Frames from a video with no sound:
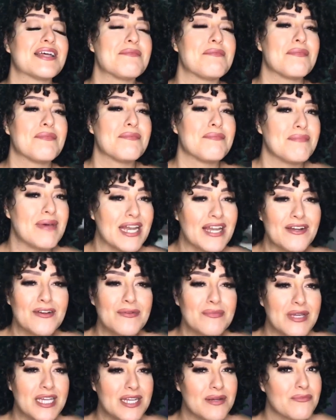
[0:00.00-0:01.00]

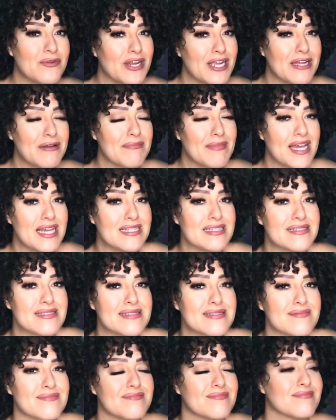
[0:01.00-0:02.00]
Medical Medium
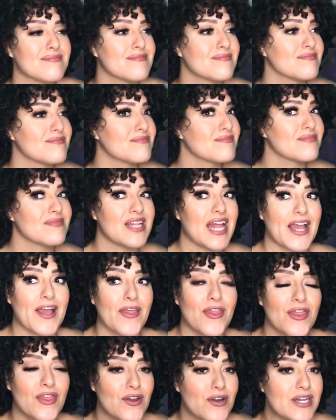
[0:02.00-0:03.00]
recommends
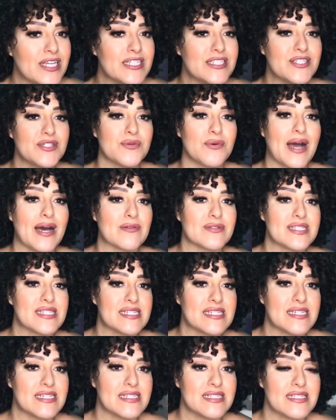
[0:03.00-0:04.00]
like 32
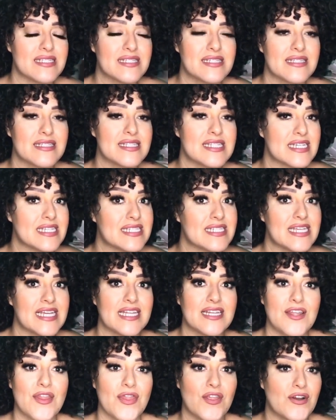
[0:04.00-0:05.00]
ounces,
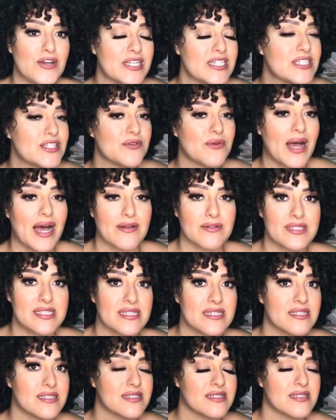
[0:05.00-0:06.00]
16 to 32
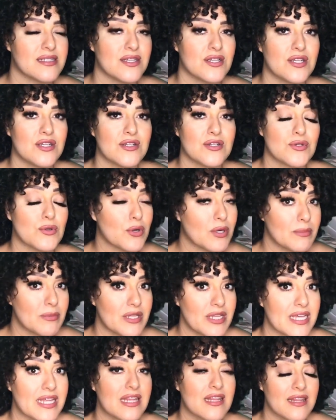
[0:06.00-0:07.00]
ounces
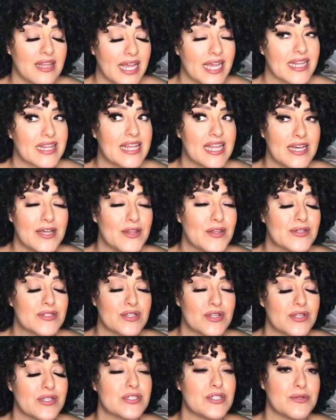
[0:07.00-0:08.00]
normally. Like that, those
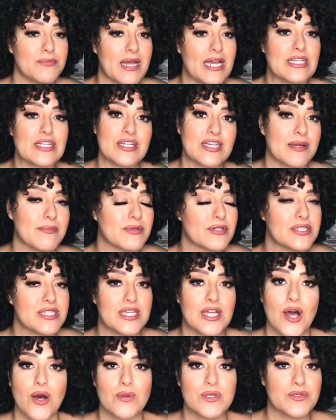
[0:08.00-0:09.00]
are the two magic numbers
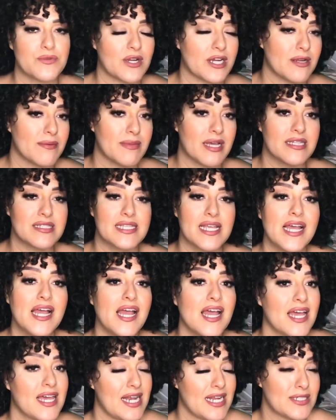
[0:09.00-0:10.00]
he always recommends.
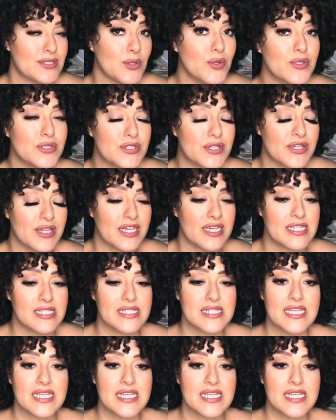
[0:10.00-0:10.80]
And I told her this.